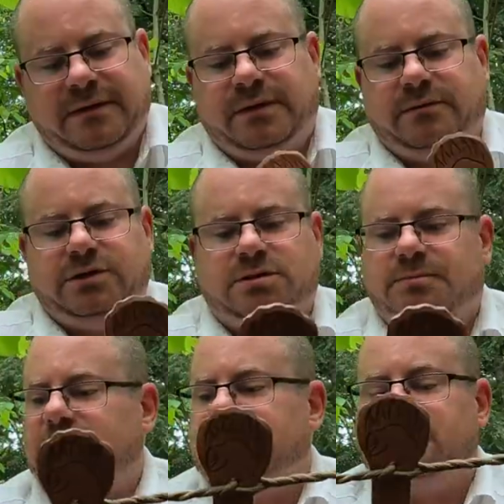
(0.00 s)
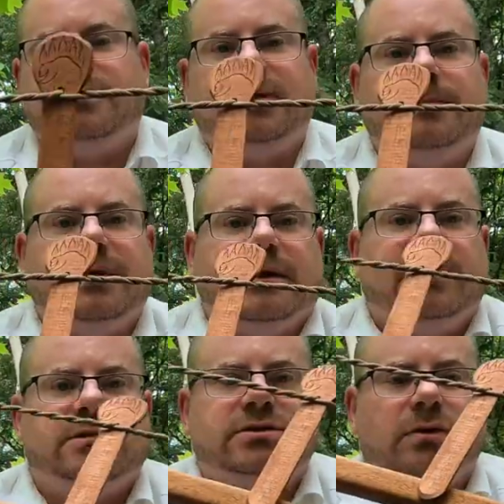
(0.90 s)
We have the original bucksaw by Bear
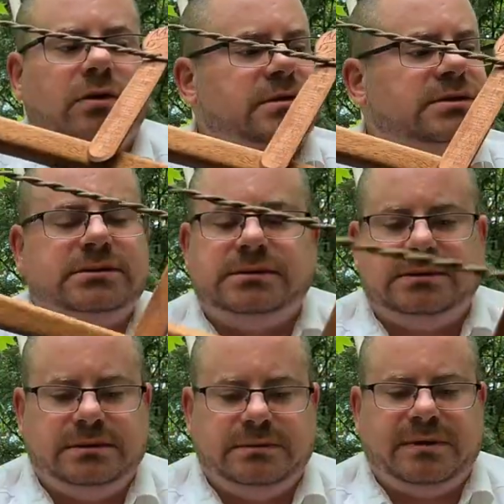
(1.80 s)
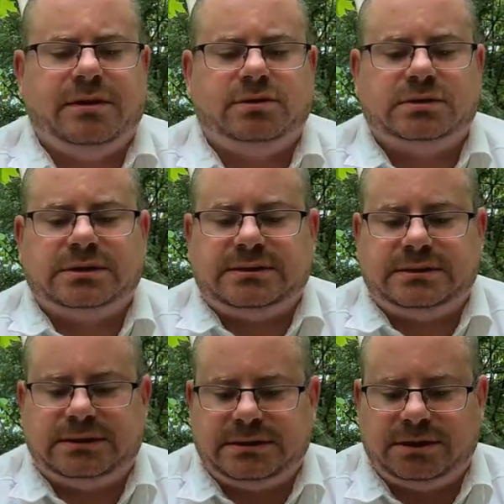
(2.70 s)
Outdoors
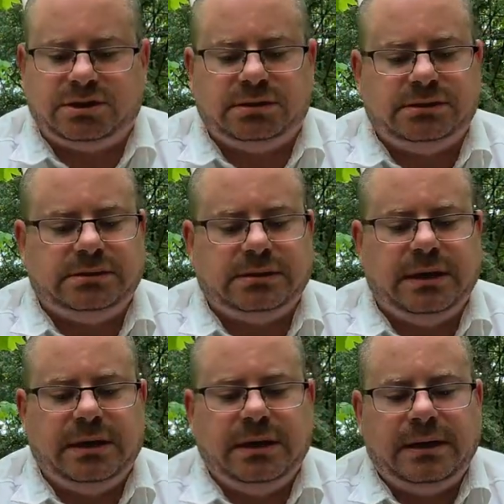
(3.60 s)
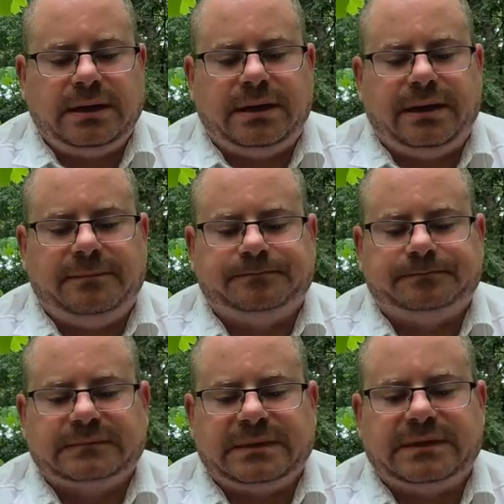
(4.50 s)
Essentials.
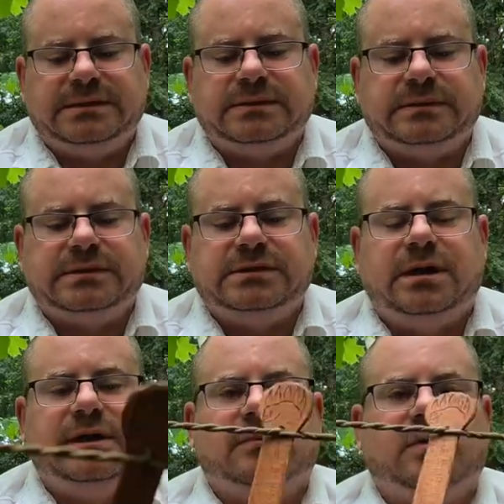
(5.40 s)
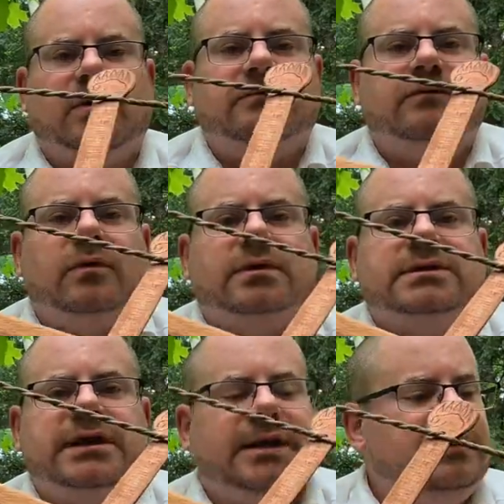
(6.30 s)
This was saw number
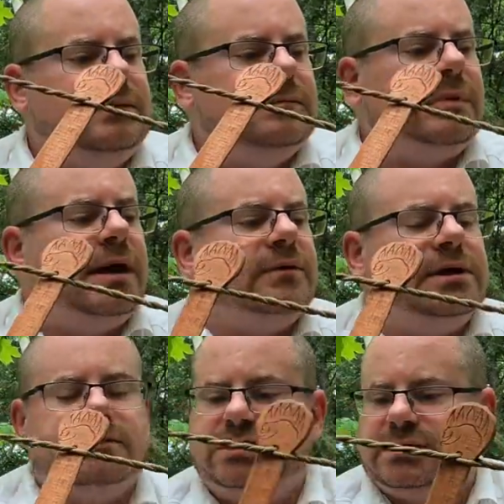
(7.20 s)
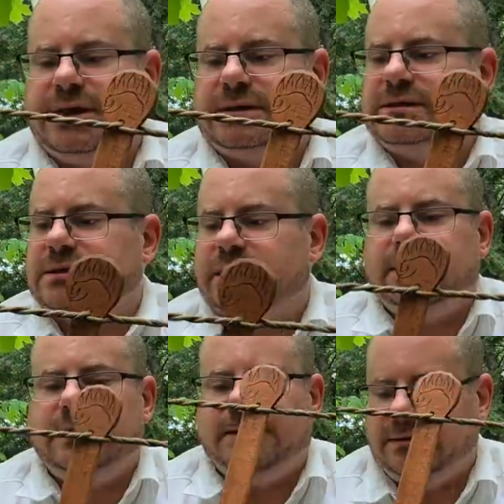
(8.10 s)
114 back when he was just getting
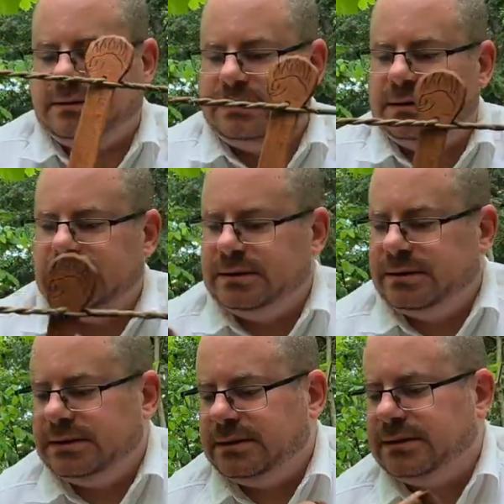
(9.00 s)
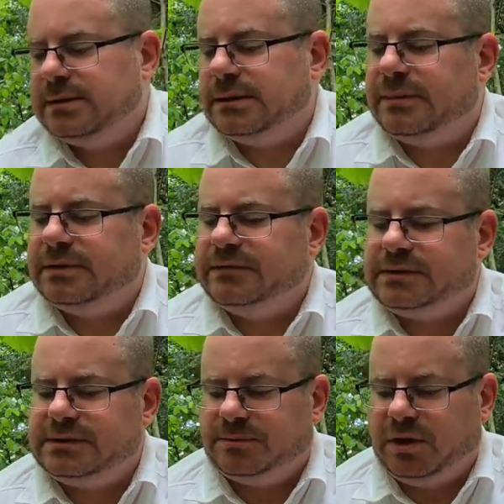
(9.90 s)
started. I believe
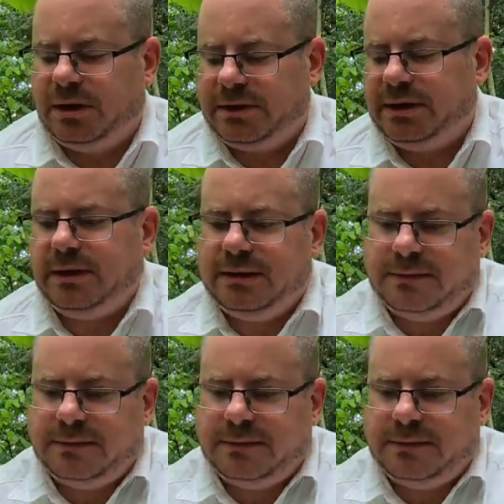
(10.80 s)
this is the Mahogany.